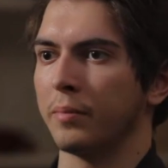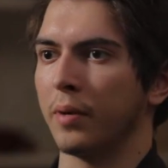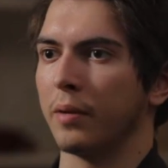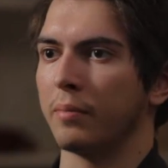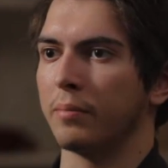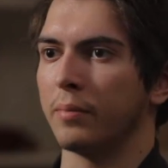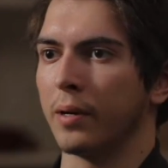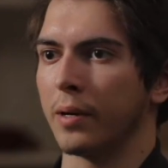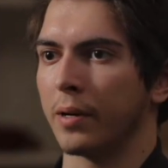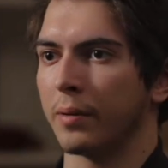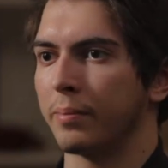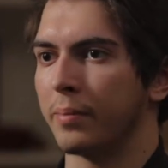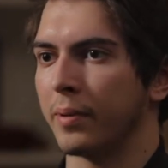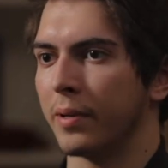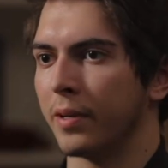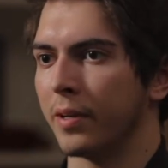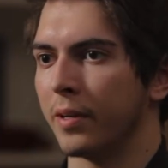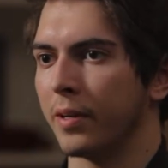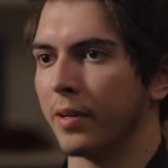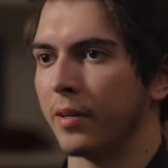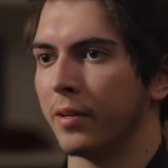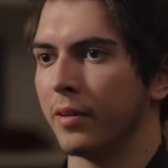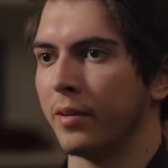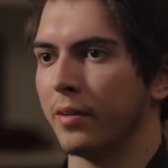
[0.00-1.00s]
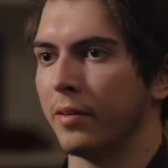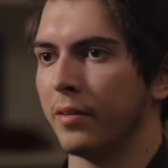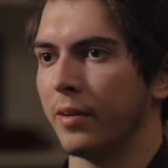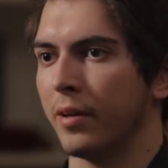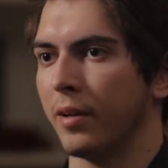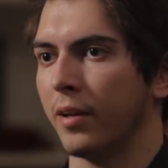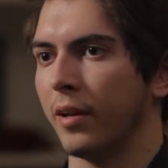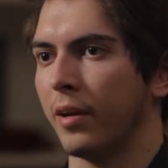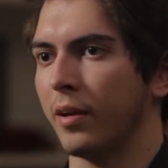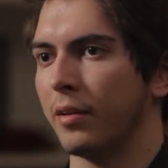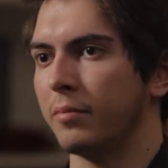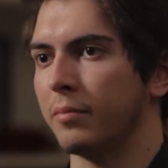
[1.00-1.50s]
my bunk bed and
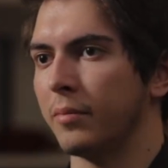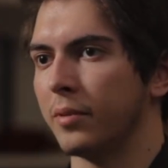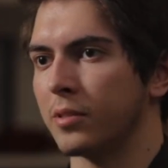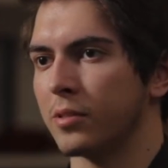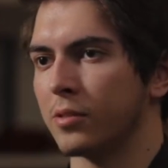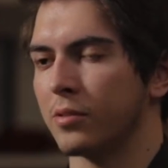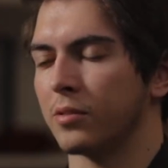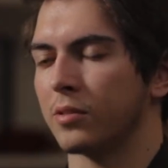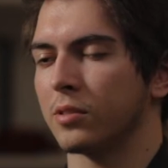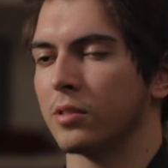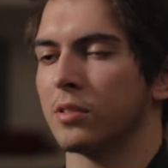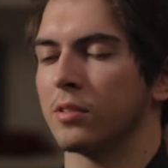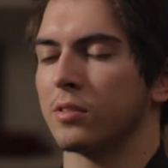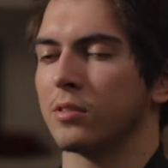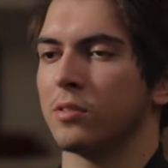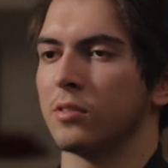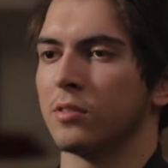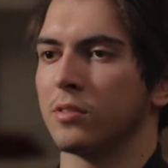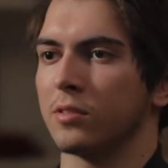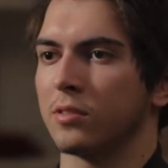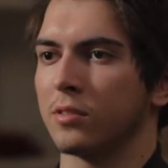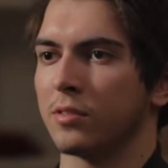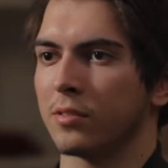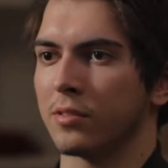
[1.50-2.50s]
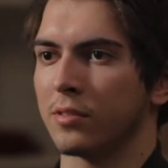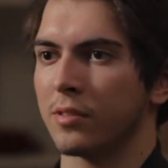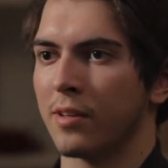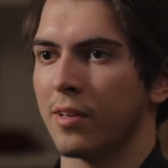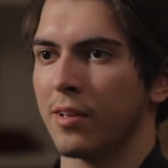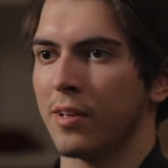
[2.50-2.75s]
I had my 2 sisters and